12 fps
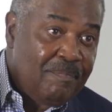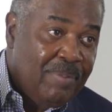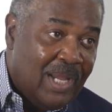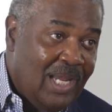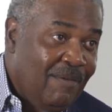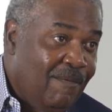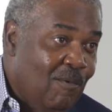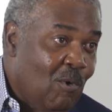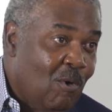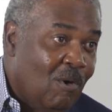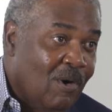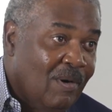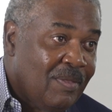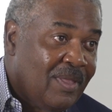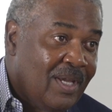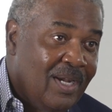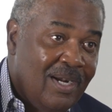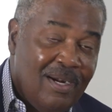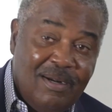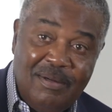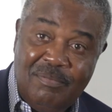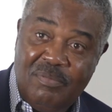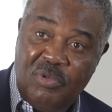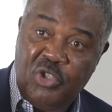pay for
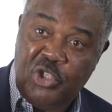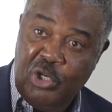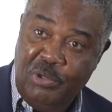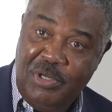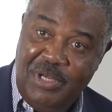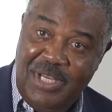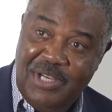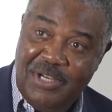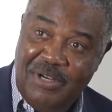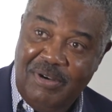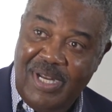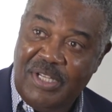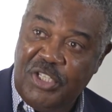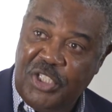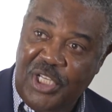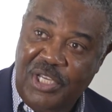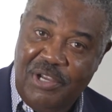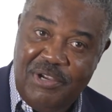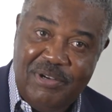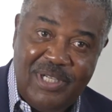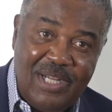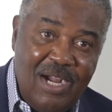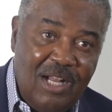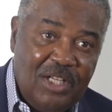their junior year and senior year
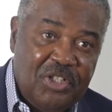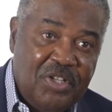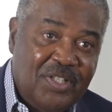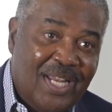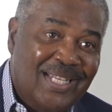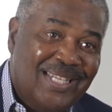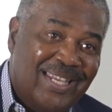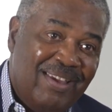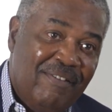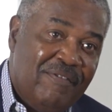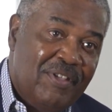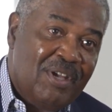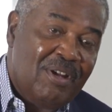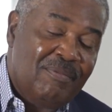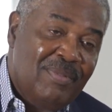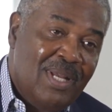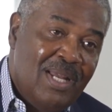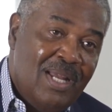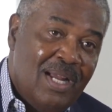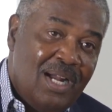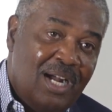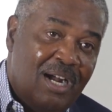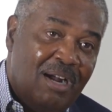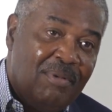in colleges and give them
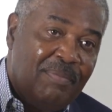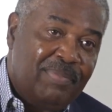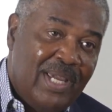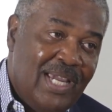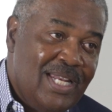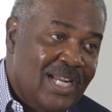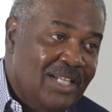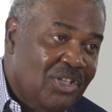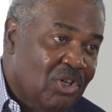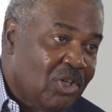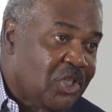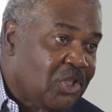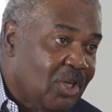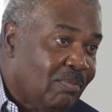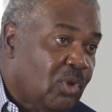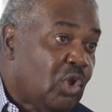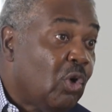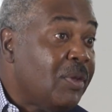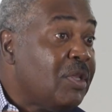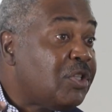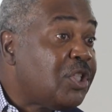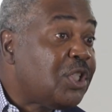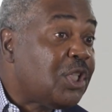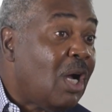a paid internship during the
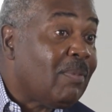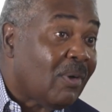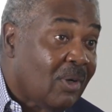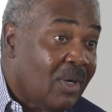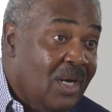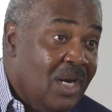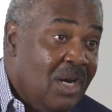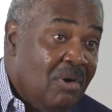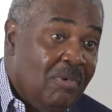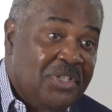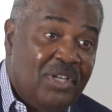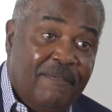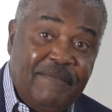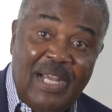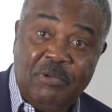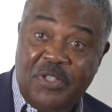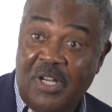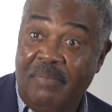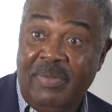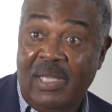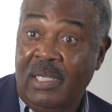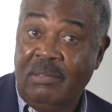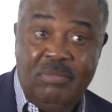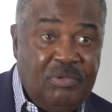summer, which in effect was going to
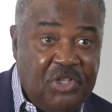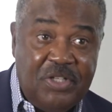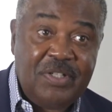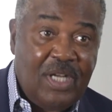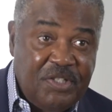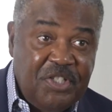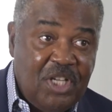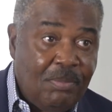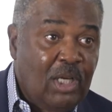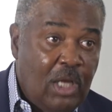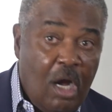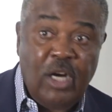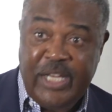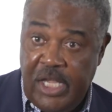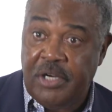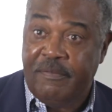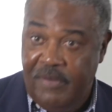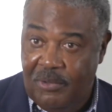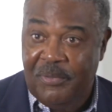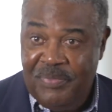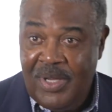be just a summer-long interview